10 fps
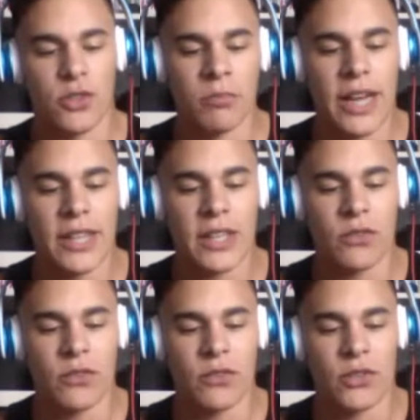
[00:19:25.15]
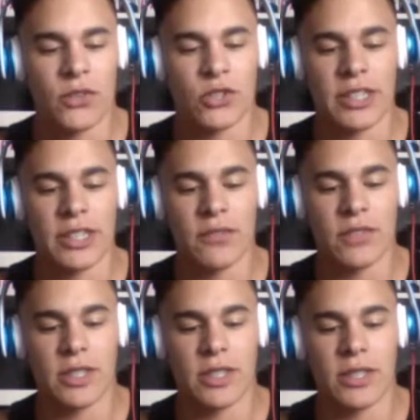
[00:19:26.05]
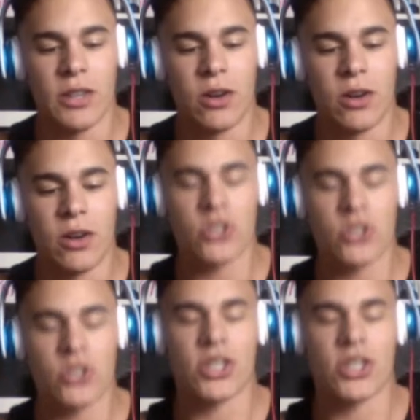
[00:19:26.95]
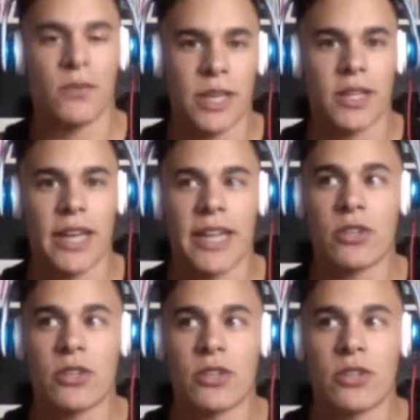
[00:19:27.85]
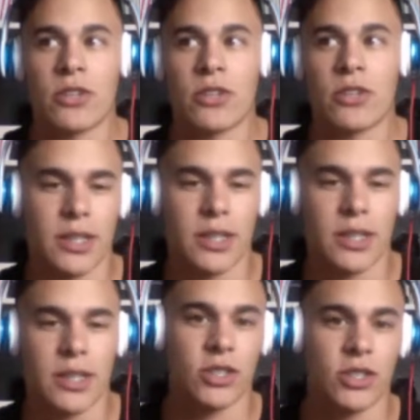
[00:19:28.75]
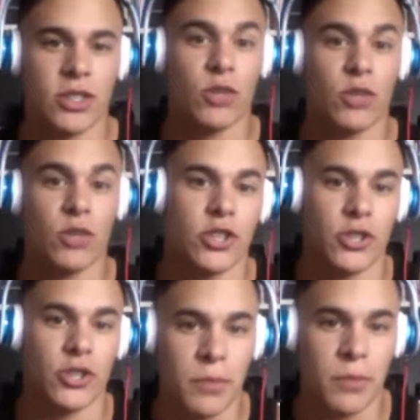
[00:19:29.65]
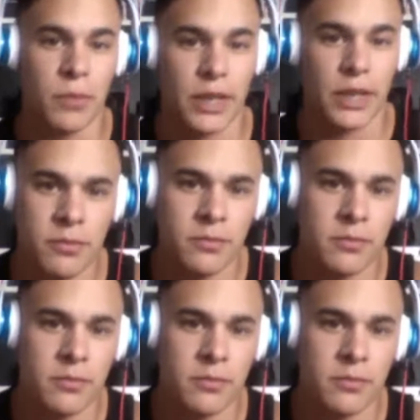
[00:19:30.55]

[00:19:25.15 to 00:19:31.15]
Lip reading: I think the first trailer didn't give us almost enough to make any general assumptions of what it could or couldn't be.